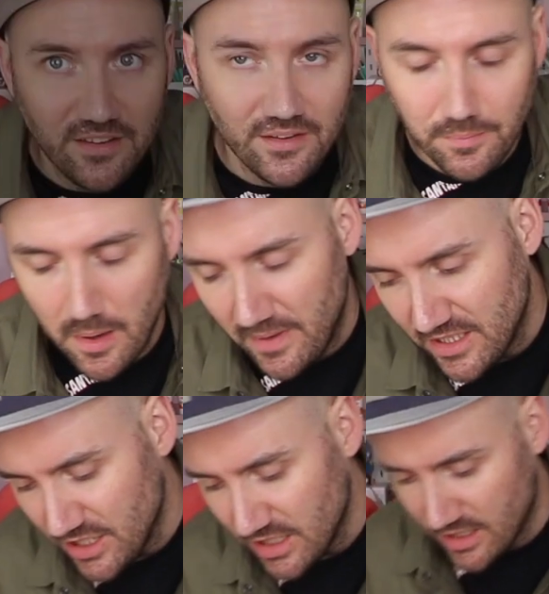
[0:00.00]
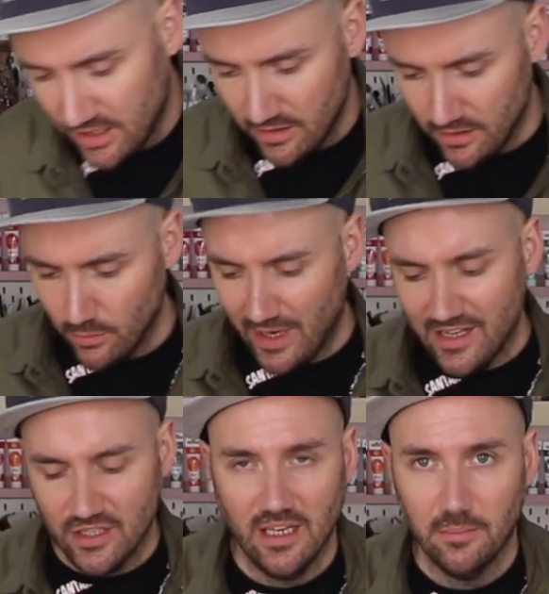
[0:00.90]
as if by magic, well
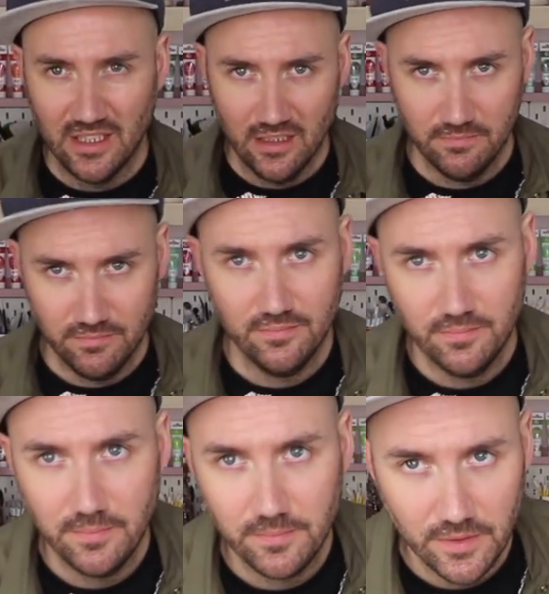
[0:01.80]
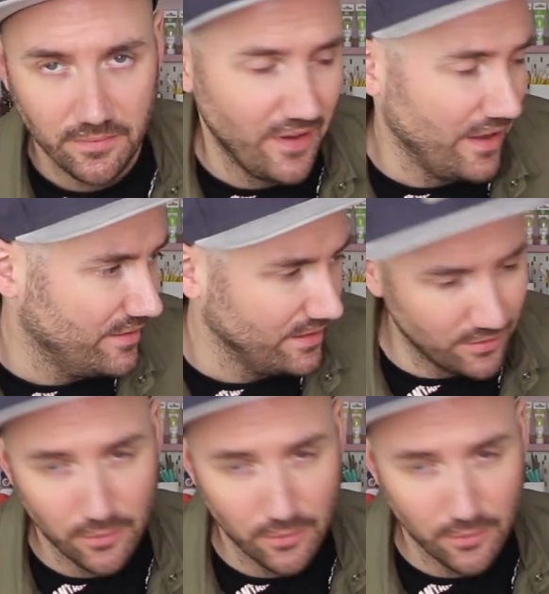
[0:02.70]
actually I'm going to confess it's